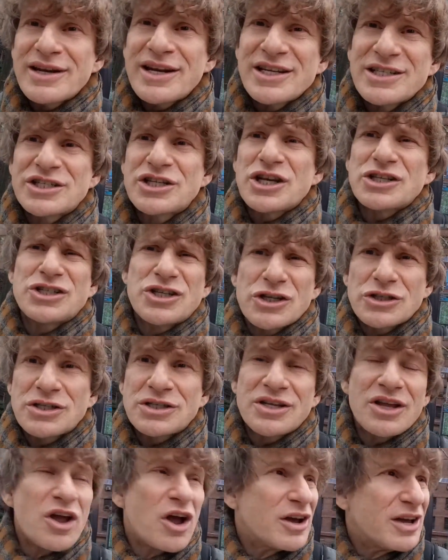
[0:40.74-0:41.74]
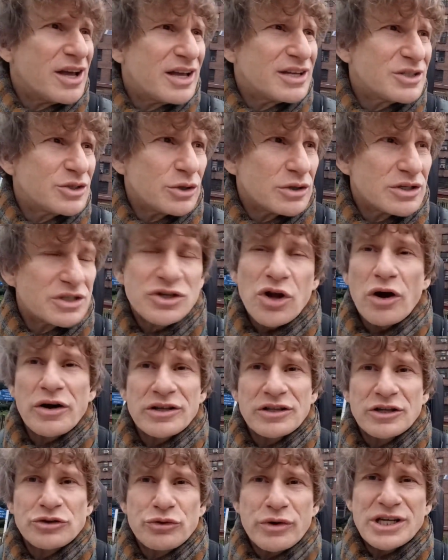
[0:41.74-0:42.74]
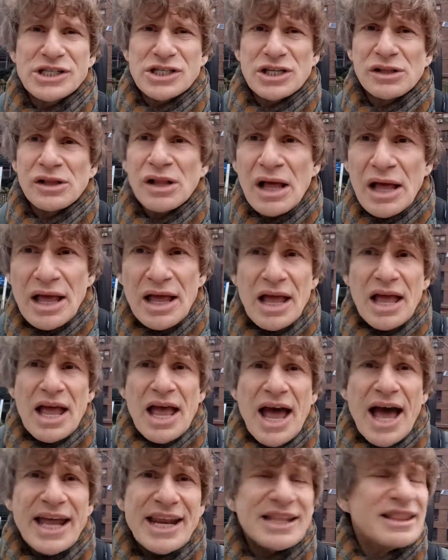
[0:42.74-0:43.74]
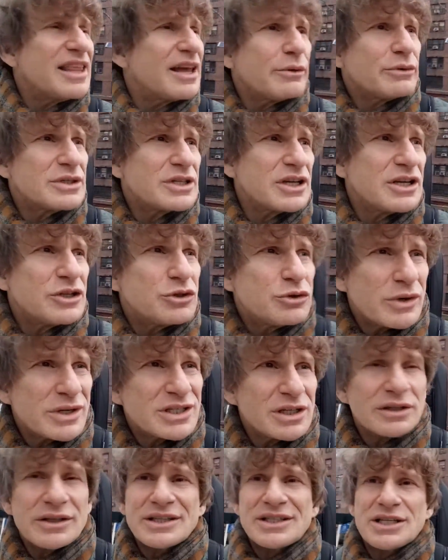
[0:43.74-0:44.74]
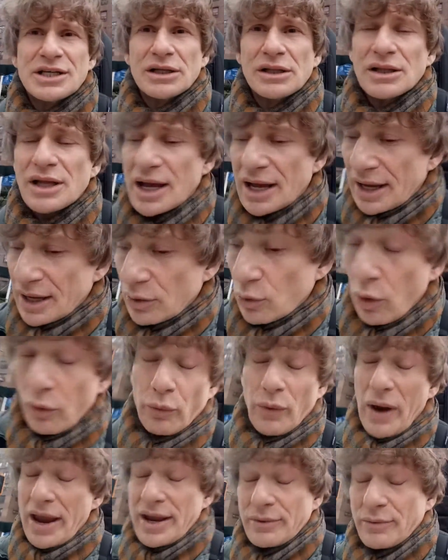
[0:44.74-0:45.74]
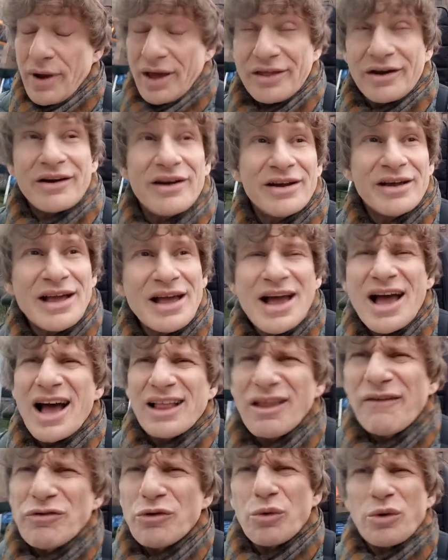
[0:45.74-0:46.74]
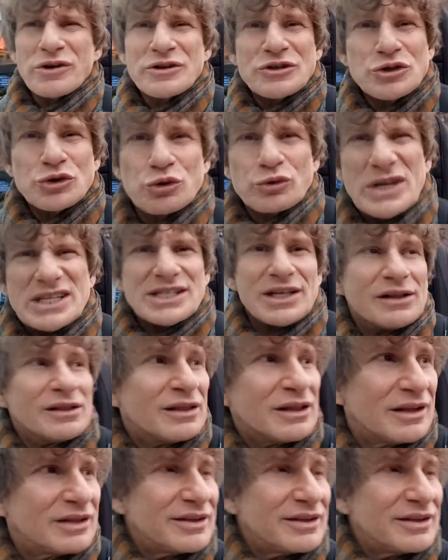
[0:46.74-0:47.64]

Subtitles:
It is just sort of starting to drizzle. I didn't think it was going to drizzle until, or rain rather. I love the word drizzle.